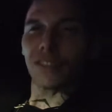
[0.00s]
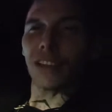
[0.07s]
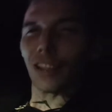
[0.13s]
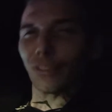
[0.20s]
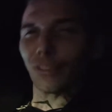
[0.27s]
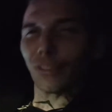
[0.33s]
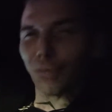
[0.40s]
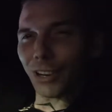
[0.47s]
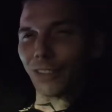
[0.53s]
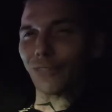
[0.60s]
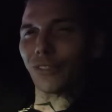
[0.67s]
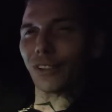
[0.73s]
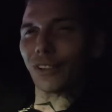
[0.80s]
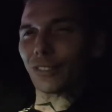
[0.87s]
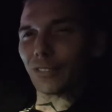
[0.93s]
That's what it
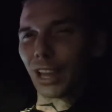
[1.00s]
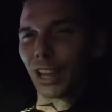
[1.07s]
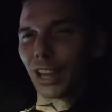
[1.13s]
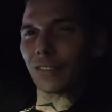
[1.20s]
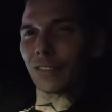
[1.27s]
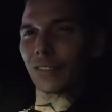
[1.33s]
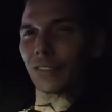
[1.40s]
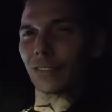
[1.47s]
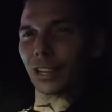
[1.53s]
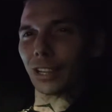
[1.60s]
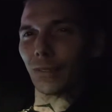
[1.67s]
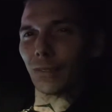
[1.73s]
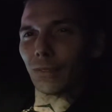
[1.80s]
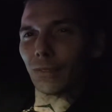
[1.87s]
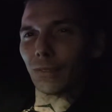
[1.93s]
feels like, dude. The
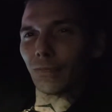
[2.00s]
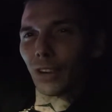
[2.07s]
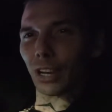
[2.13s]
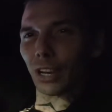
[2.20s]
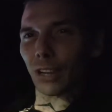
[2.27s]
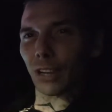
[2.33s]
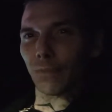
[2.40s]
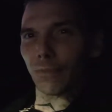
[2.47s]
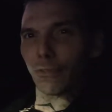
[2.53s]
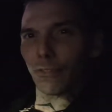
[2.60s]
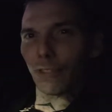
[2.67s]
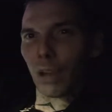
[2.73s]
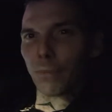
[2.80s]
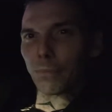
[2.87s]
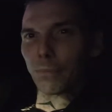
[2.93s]
old fucking
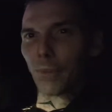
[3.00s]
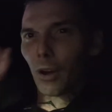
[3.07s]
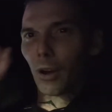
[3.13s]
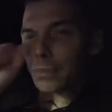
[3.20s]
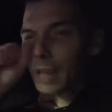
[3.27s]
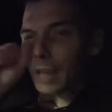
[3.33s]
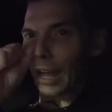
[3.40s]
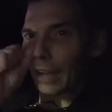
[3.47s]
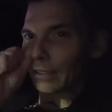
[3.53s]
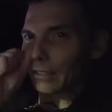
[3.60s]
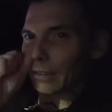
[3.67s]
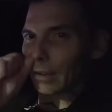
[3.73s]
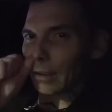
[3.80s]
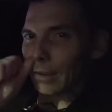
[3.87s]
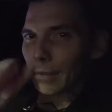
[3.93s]
jet ball blast,
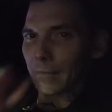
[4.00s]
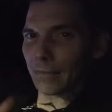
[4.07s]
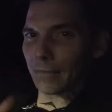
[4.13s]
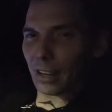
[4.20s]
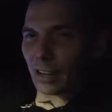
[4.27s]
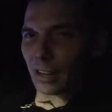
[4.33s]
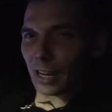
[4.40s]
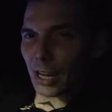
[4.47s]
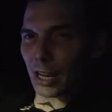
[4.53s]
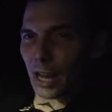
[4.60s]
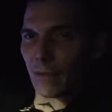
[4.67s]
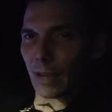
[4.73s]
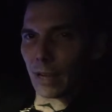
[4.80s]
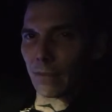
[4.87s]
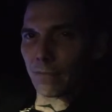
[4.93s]
dude. Love it.